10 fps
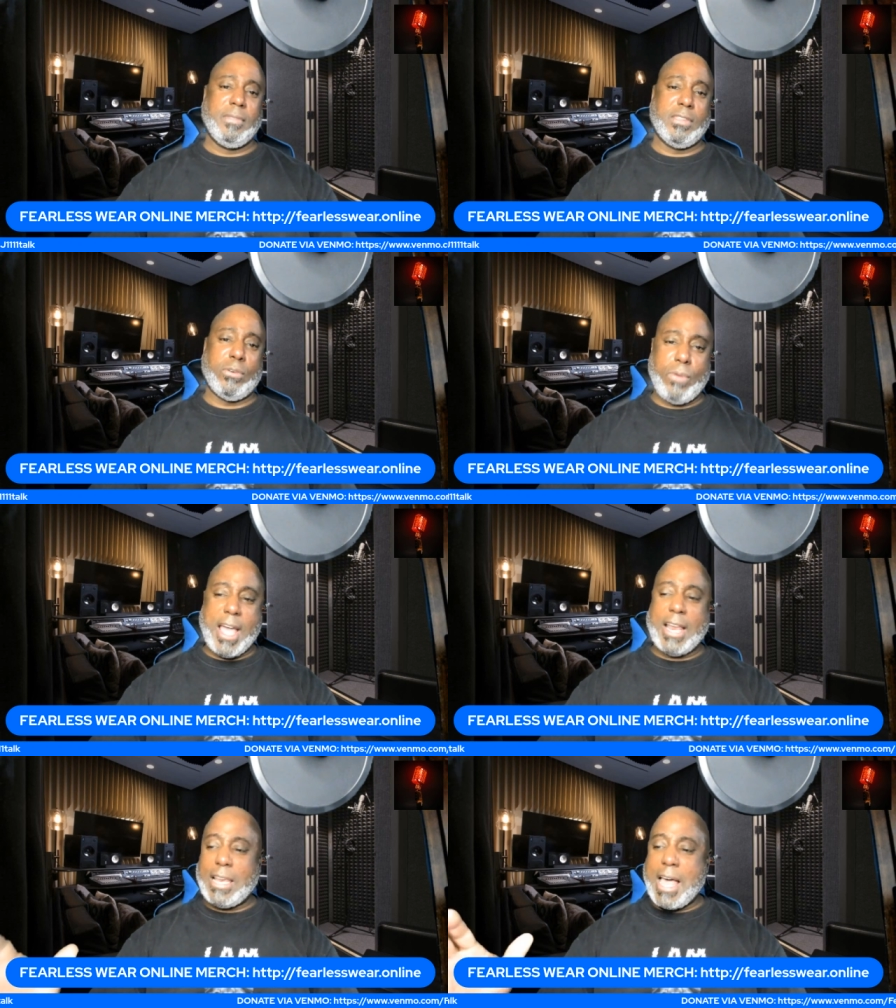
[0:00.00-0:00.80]
the
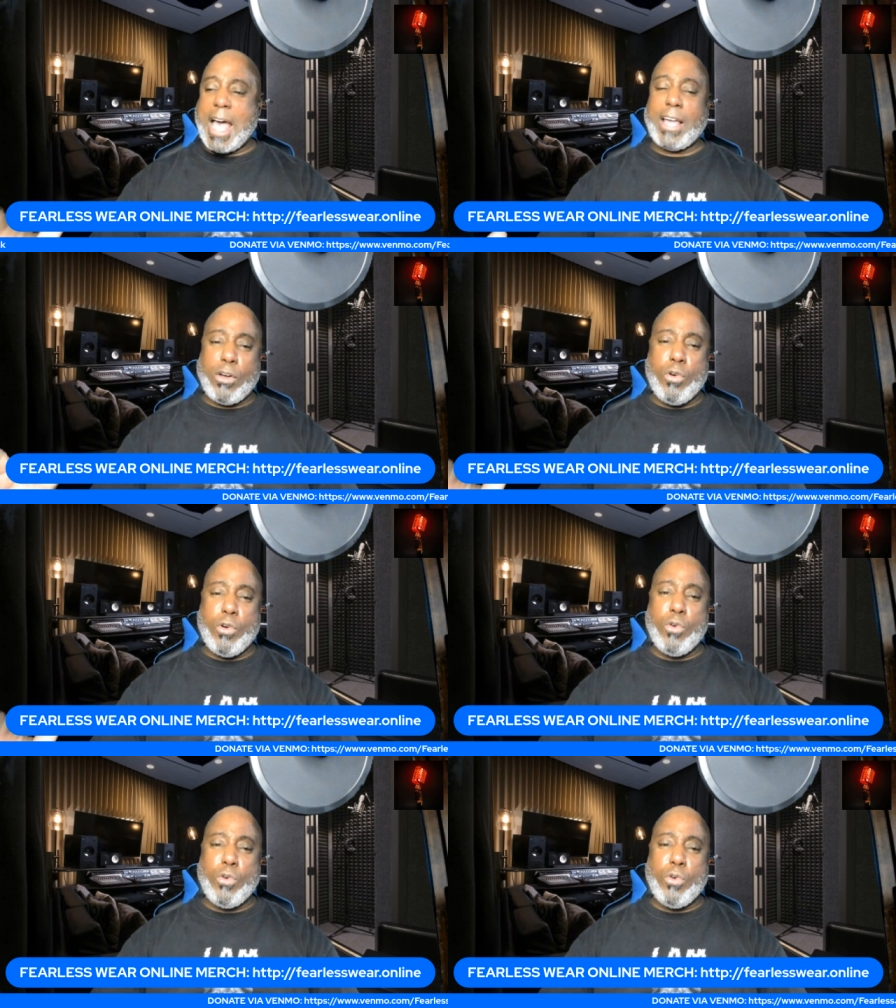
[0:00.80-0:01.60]
red lie
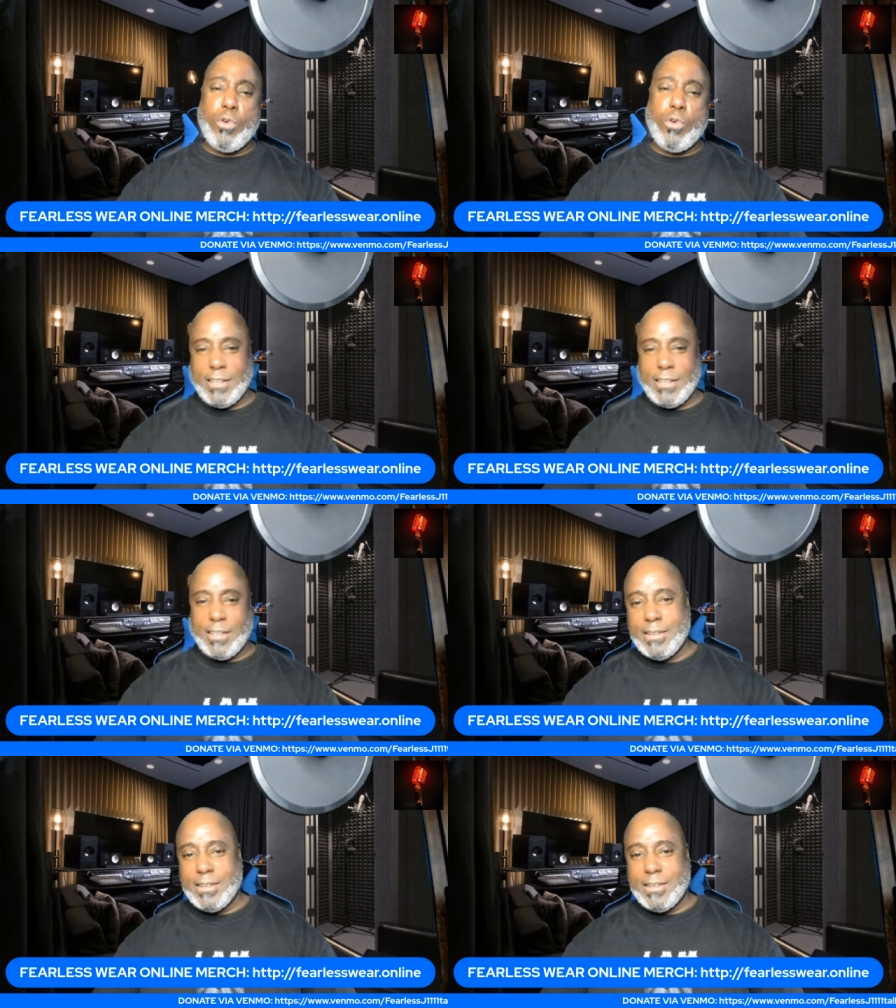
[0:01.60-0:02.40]
Kool-Aid.
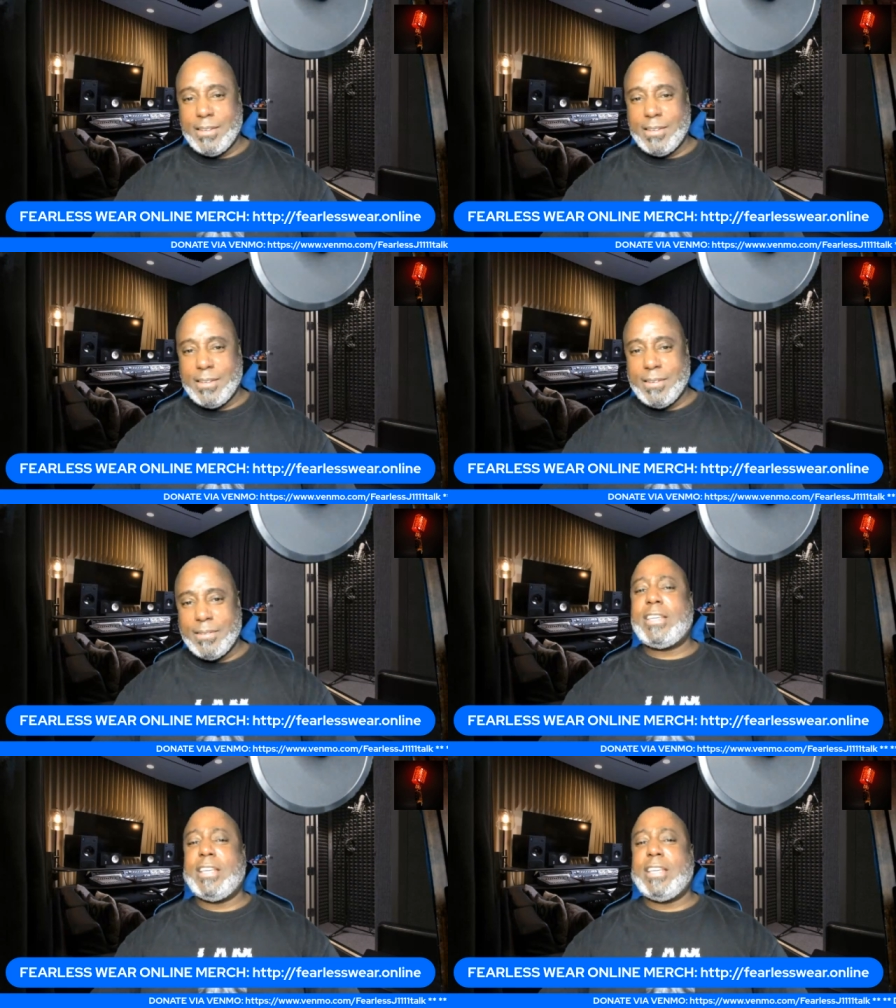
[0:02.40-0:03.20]
He
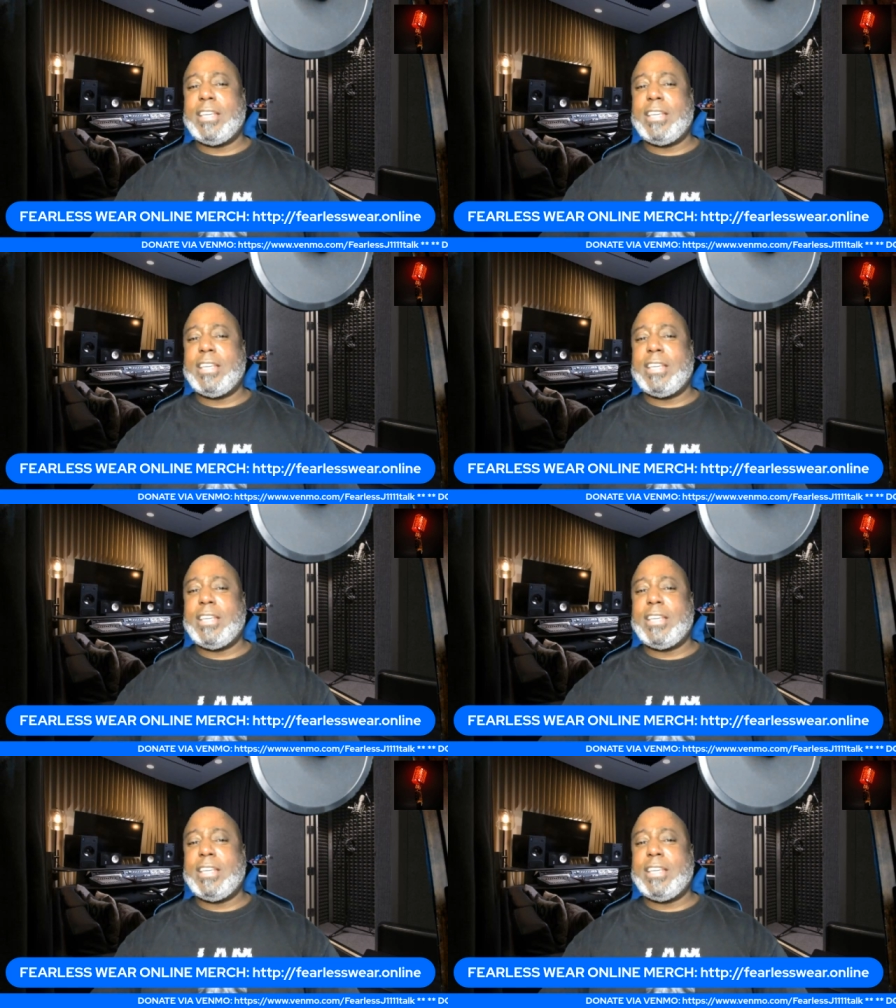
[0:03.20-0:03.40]
drank it.